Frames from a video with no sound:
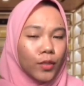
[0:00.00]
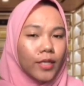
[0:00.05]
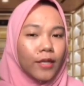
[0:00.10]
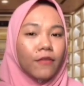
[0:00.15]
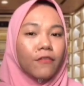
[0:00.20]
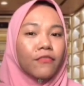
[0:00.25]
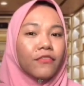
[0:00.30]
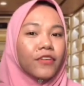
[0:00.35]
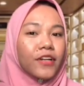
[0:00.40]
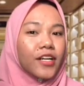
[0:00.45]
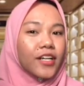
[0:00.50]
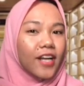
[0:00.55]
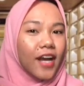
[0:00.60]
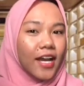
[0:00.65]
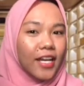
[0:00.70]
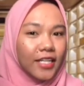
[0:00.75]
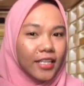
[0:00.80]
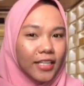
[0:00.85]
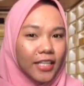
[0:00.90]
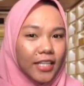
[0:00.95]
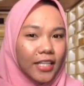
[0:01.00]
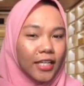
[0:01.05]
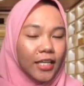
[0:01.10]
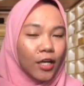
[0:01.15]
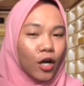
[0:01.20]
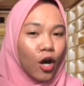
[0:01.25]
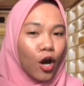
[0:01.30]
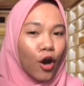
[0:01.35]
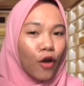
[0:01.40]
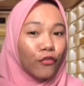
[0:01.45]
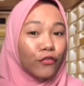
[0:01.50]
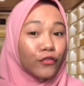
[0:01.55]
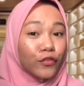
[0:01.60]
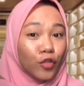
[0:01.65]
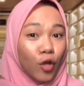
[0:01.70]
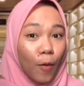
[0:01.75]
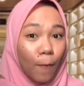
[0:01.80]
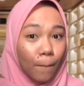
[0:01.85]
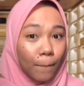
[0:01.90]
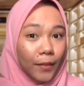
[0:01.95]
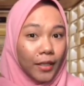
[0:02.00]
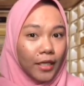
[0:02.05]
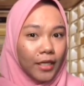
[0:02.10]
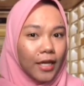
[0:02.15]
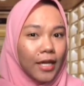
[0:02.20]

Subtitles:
variety of topic